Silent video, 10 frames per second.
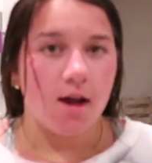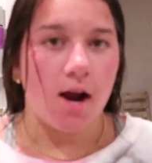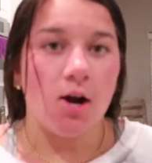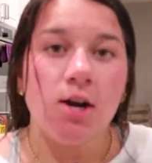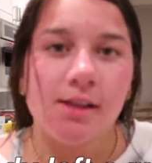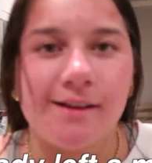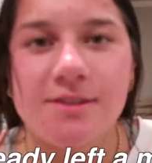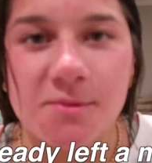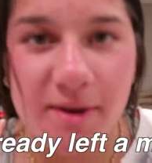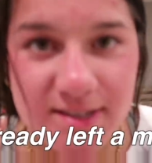I already
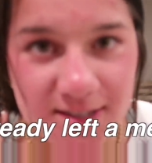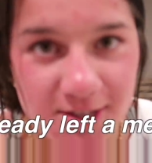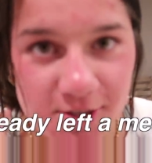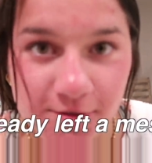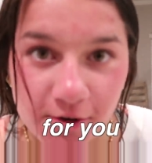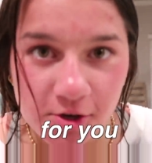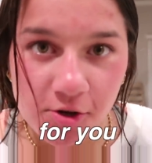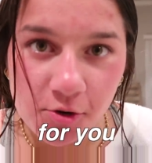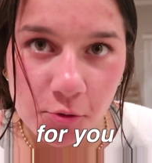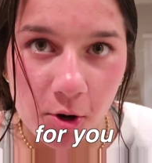left a message for
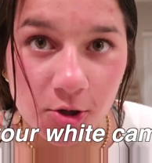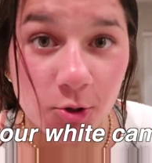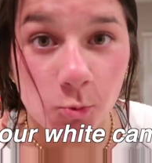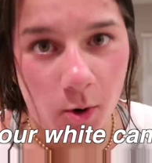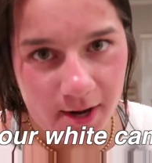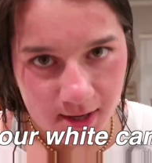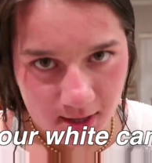you on your white